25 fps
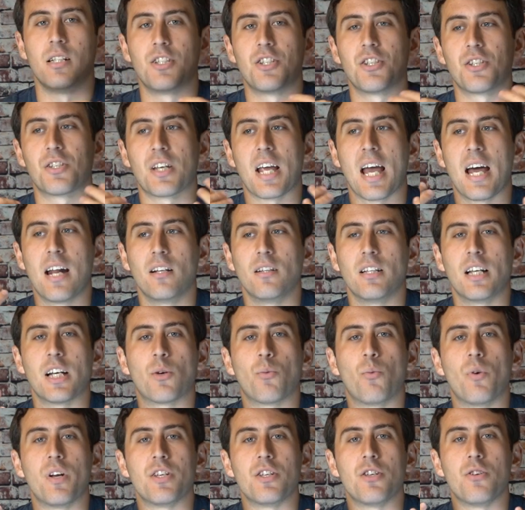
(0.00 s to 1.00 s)
It's just kind of
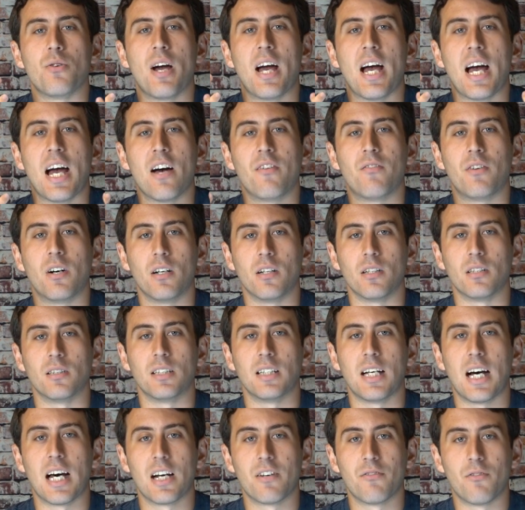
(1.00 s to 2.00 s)
like when you have a
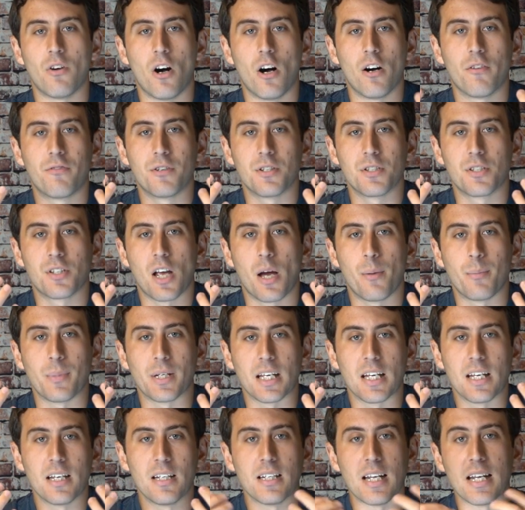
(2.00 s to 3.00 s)
lot of offers
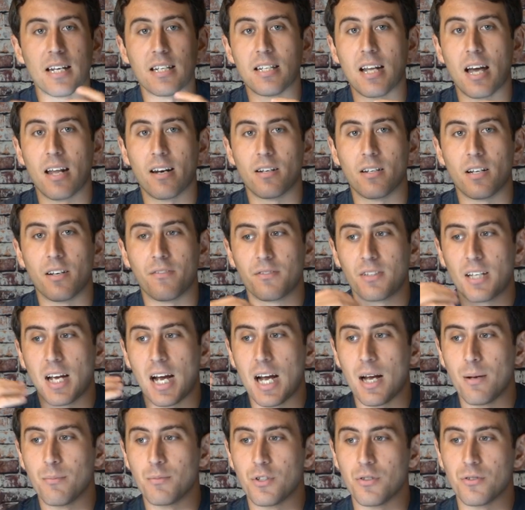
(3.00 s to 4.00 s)
coming in and not enough
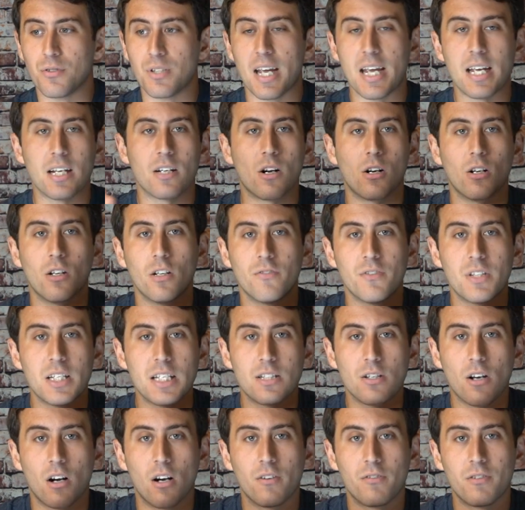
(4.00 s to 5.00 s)
time to take all of
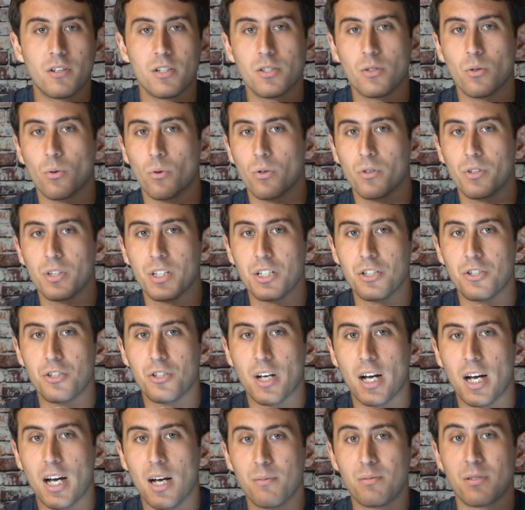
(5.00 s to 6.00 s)
these offers or these
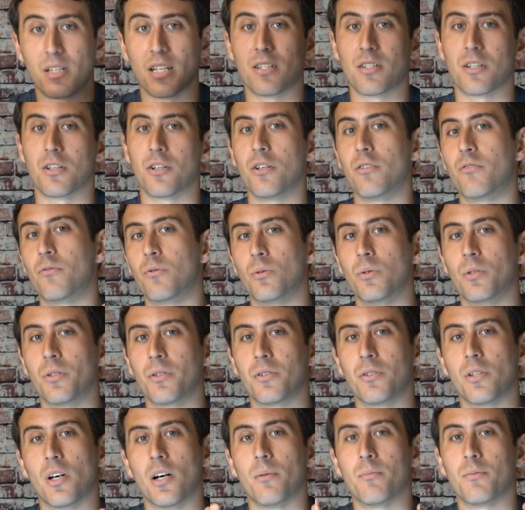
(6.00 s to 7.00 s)
jobs. That's a good rule
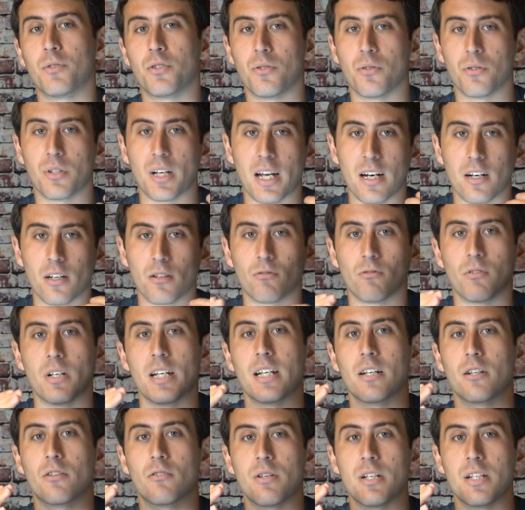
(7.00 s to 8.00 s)
of thumb to kind of
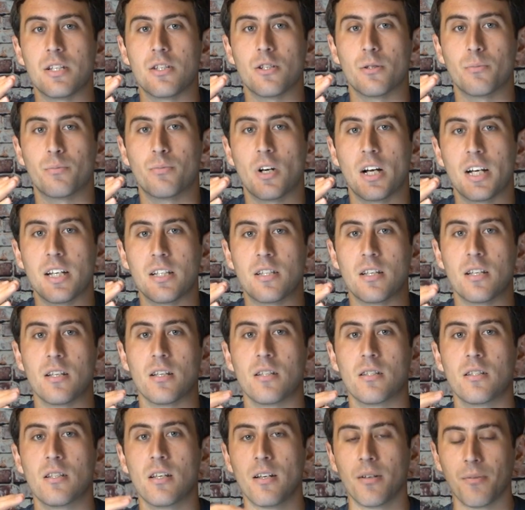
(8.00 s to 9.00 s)
increase your
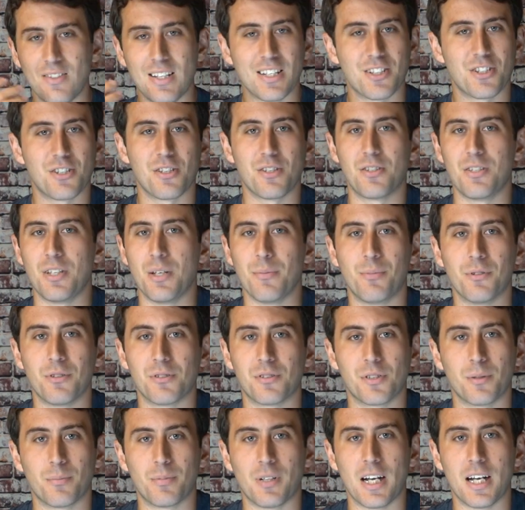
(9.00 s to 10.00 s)
prices, and that's just simple
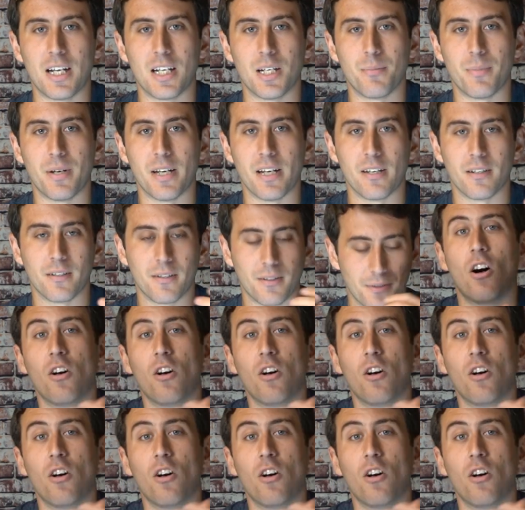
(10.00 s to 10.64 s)
supply and demand.